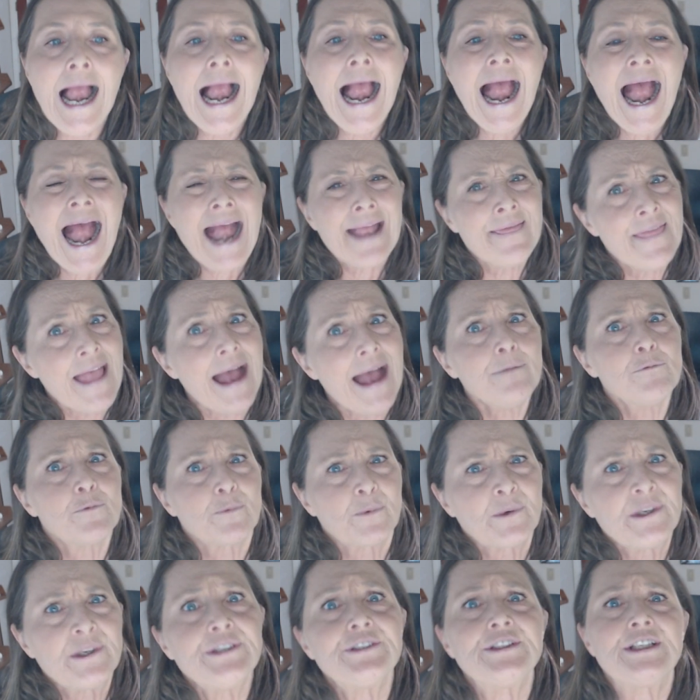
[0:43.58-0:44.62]
and that
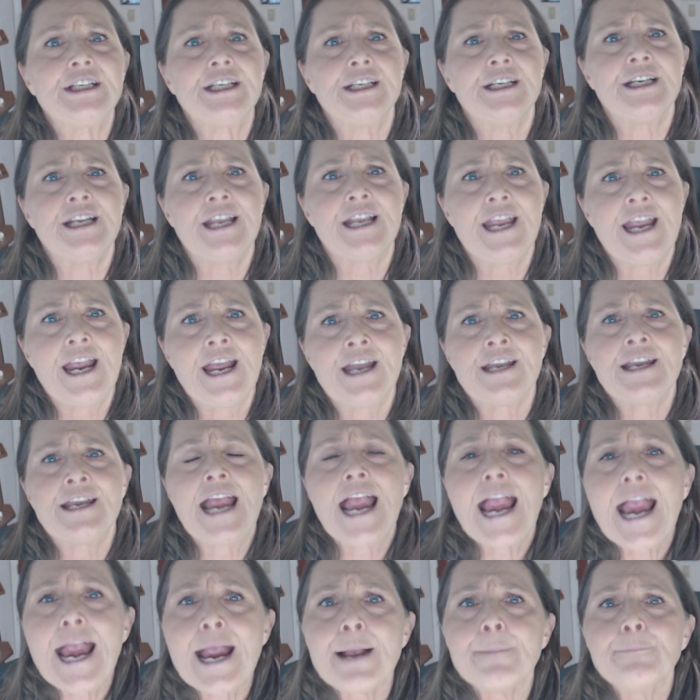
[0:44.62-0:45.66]
really can
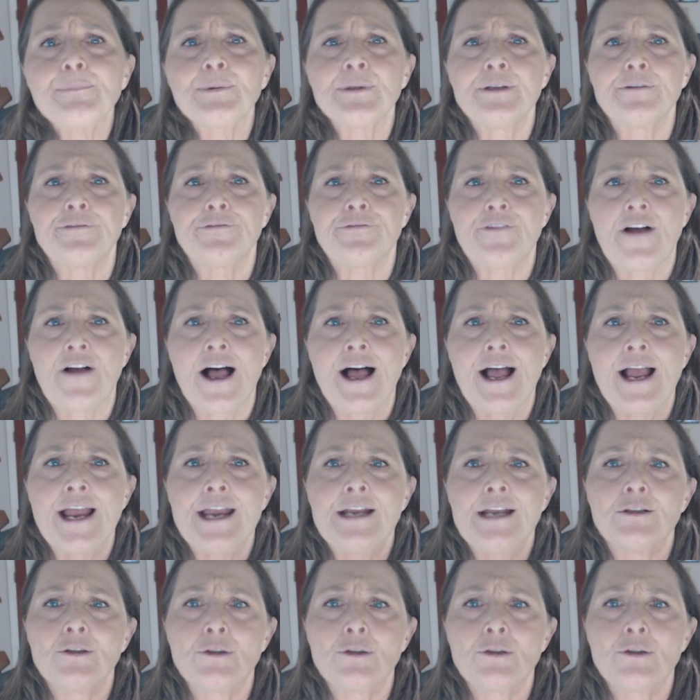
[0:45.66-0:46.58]
amplify